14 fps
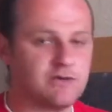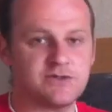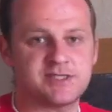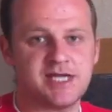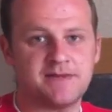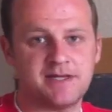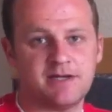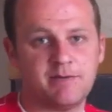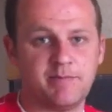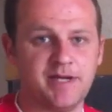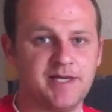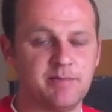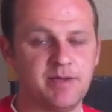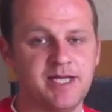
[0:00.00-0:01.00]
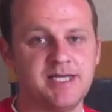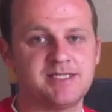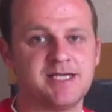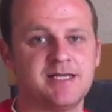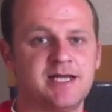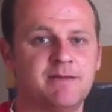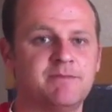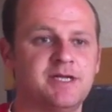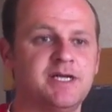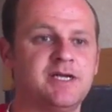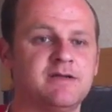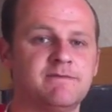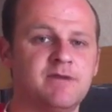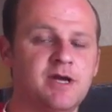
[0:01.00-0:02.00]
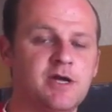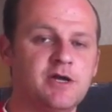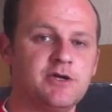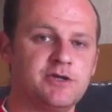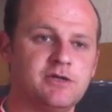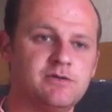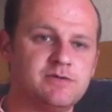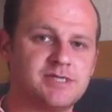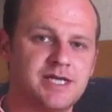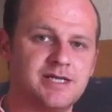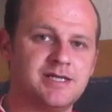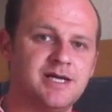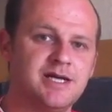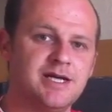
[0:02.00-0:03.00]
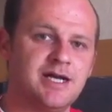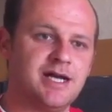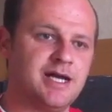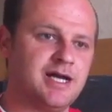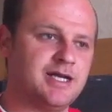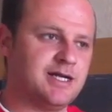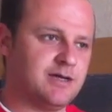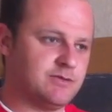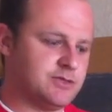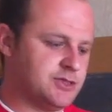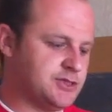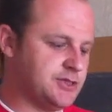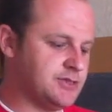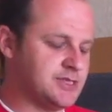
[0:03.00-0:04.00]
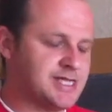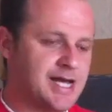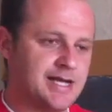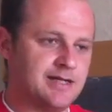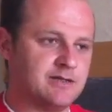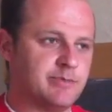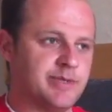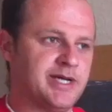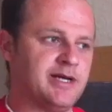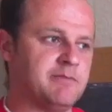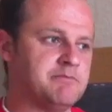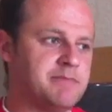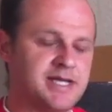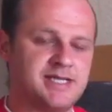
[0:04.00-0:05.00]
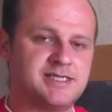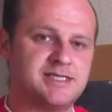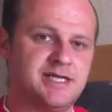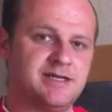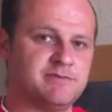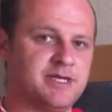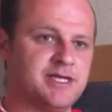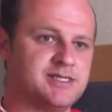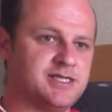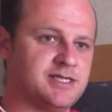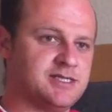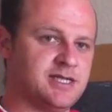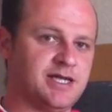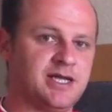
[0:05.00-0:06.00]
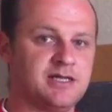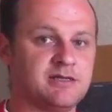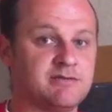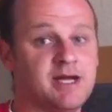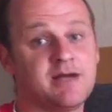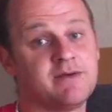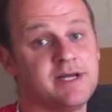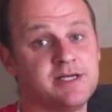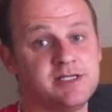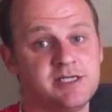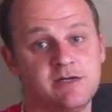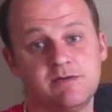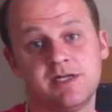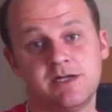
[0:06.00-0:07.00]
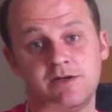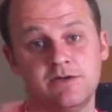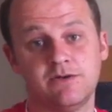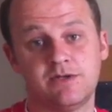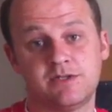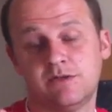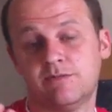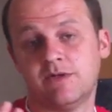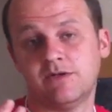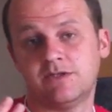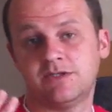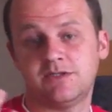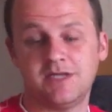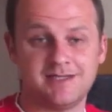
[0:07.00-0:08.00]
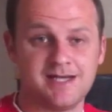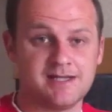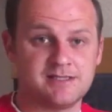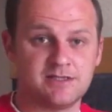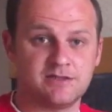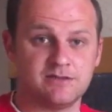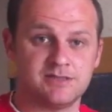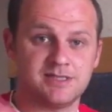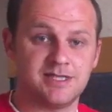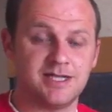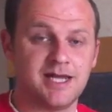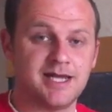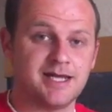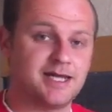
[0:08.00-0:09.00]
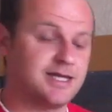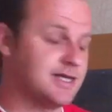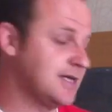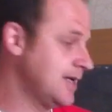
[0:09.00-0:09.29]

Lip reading: coral sand and I'll buy the clay sand that I'm thinking of using, and I'll just use a tiny little bit and mix it till I get the right ratio that it looks almost identical to the lake.